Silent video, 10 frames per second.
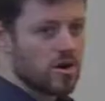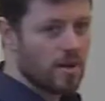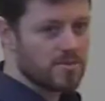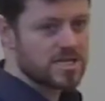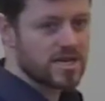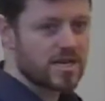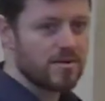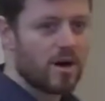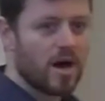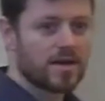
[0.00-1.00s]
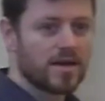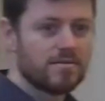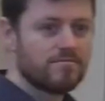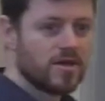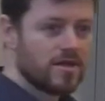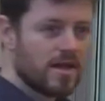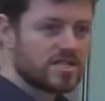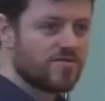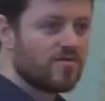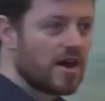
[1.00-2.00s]
that particular market,
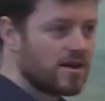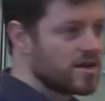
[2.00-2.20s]
that's a very